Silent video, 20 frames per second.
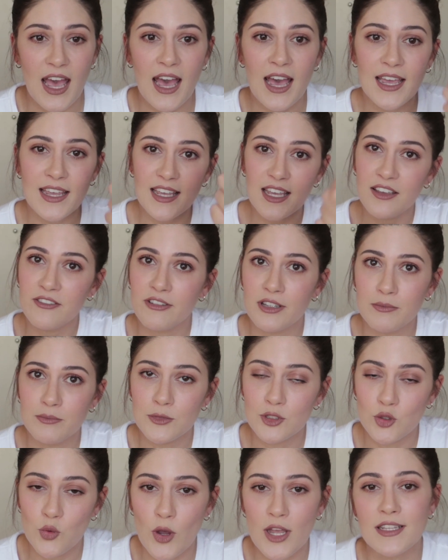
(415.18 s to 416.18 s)
I gave
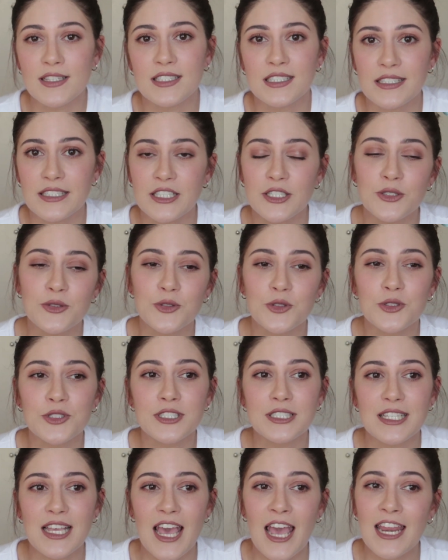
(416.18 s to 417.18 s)
him 20
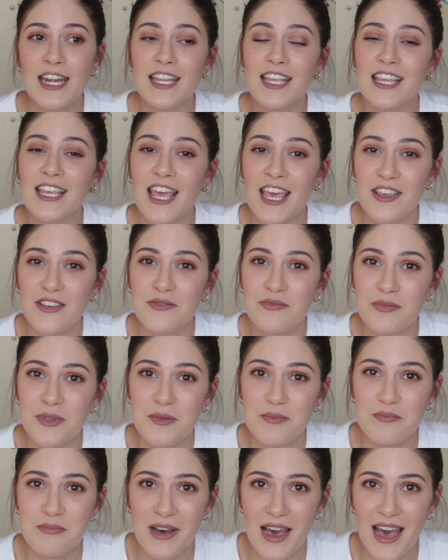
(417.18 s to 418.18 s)
euros and he gave
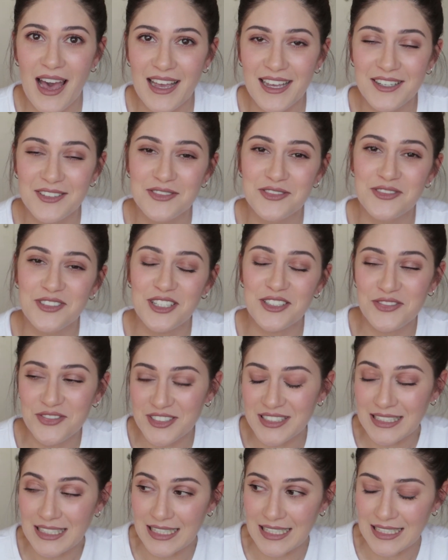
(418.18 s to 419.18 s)
me back
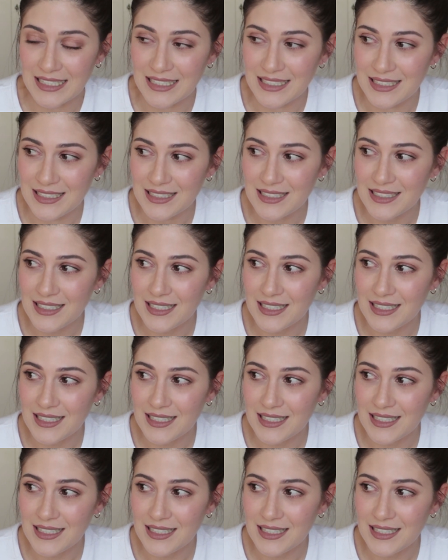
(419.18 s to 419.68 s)
15.